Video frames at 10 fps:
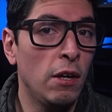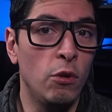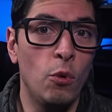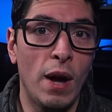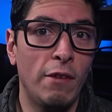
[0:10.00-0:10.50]

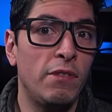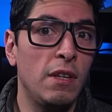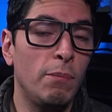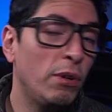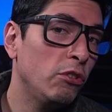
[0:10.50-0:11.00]
You have
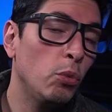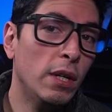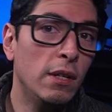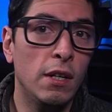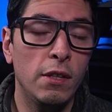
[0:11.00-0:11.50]
the previous
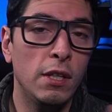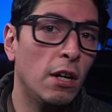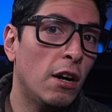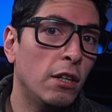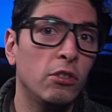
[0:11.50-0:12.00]
one on the
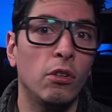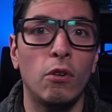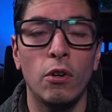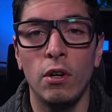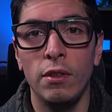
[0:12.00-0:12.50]
cards
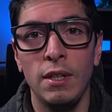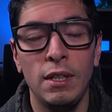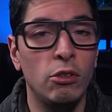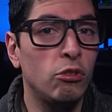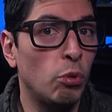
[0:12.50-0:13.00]
or on
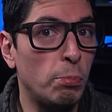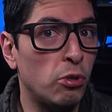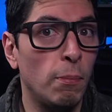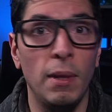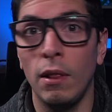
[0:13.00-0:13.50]
the
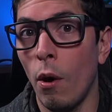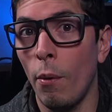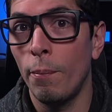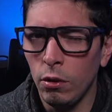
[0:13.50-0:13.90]
description below.